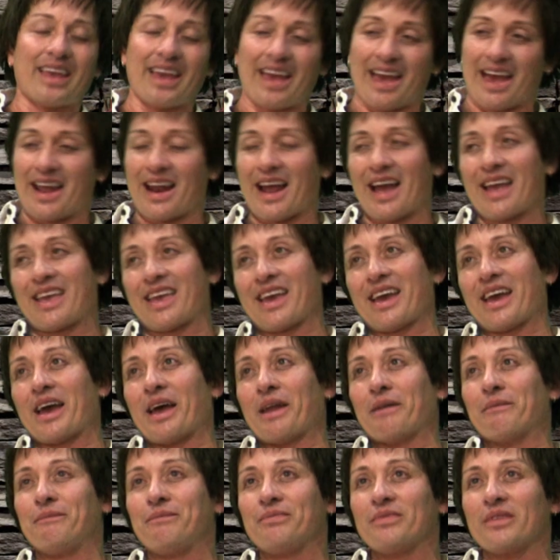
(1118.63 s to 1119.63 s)
I
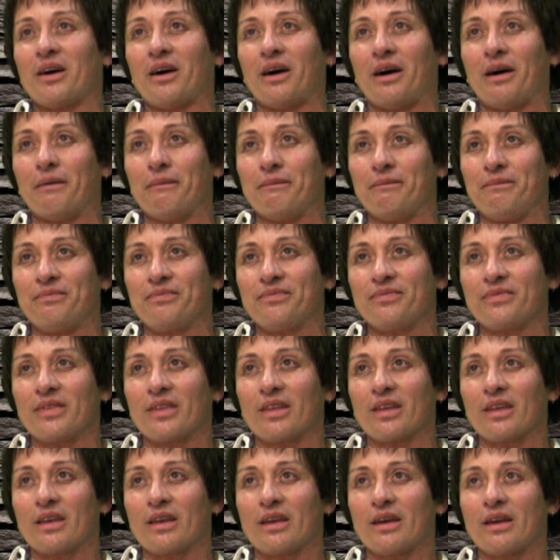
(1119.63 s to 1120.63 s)
can.
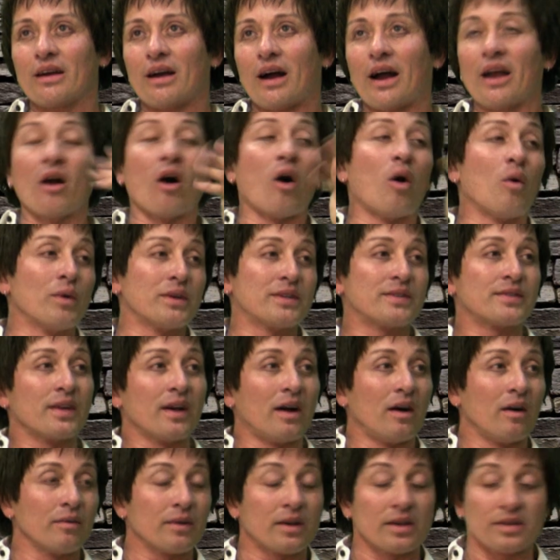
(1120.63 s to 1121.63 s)
I always
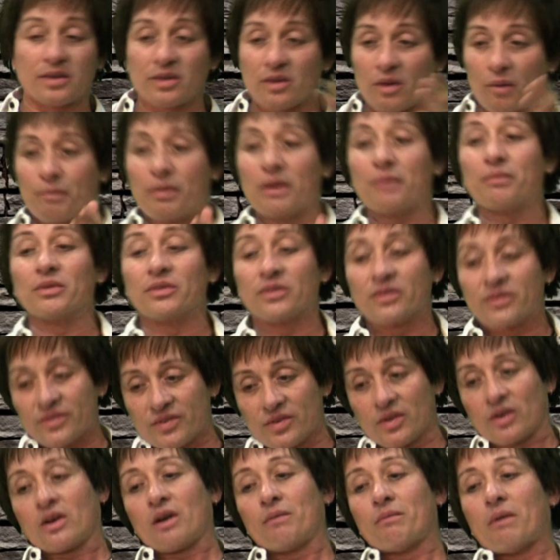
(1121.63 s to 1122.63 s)
tell, because, people
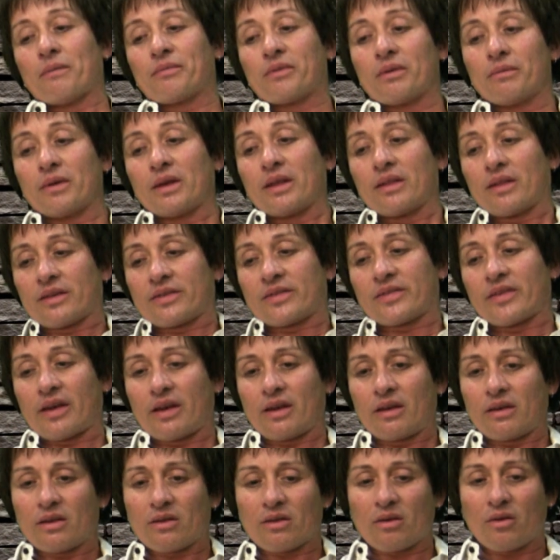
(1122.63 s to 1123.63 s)
still come up to me and they
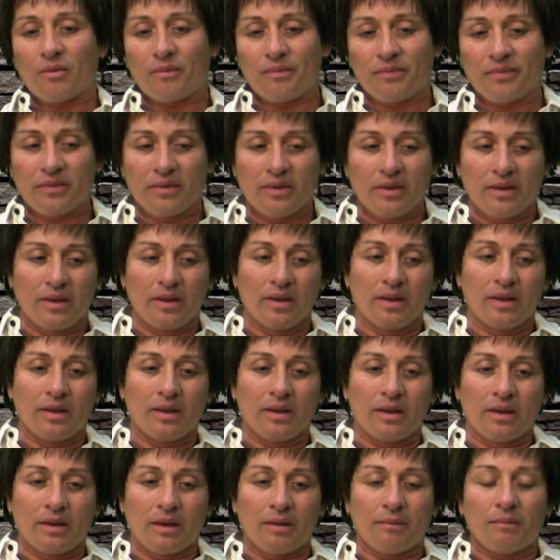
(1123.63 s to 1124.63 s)
say,
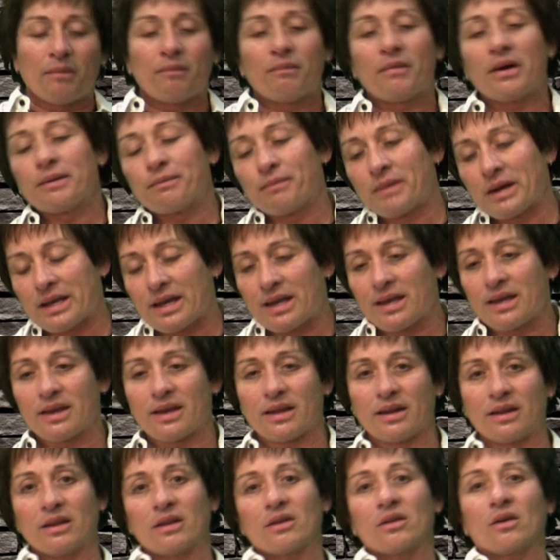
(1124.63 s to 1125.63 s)
my
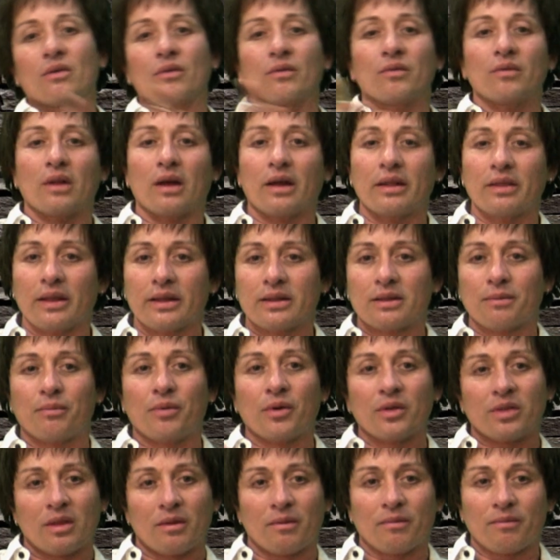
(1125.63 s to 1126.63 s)
kid, I'd like to
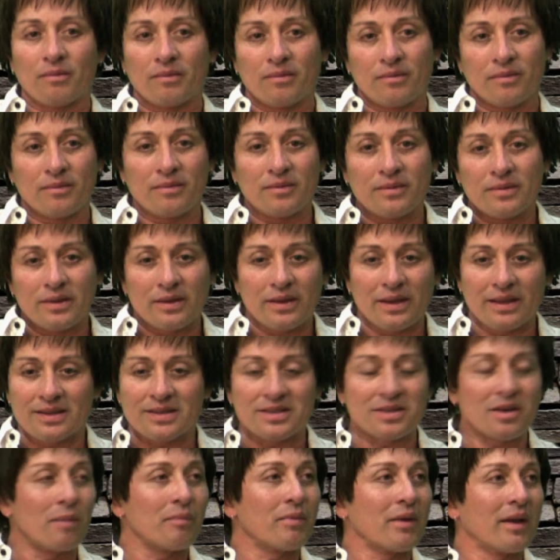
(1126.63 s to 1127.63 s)
put them in
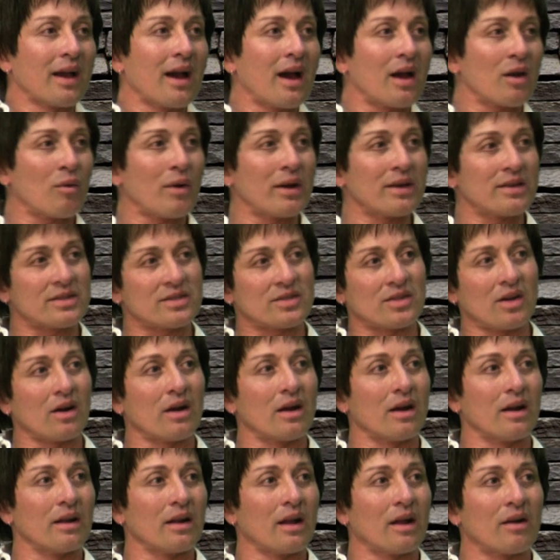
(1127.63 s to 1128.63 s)
something. How do I
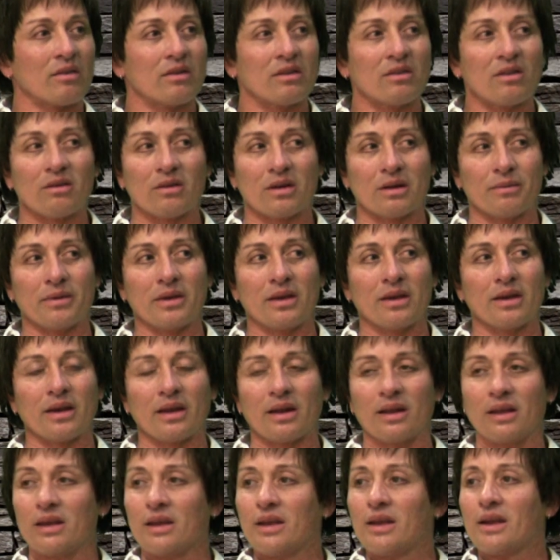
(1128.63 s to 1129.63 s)
start? I don't know where to
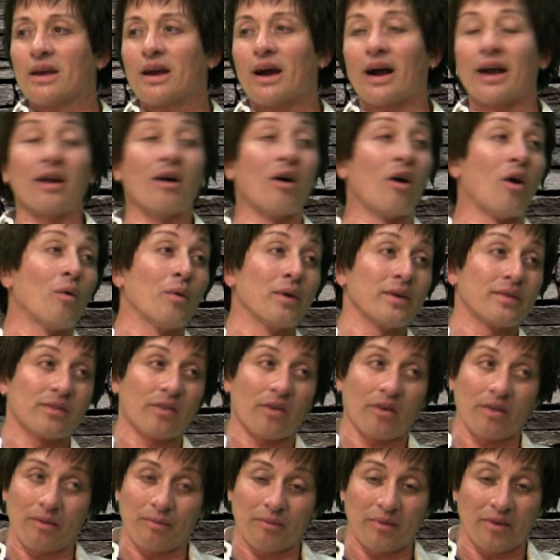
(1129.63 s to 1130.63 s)
begin. I always
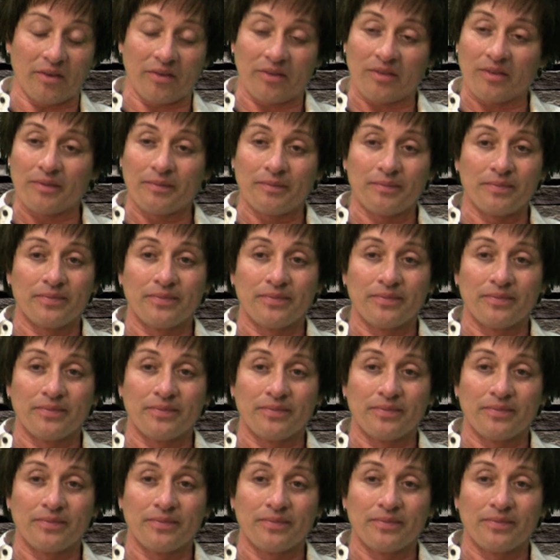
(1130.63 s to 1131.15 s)
tell them this.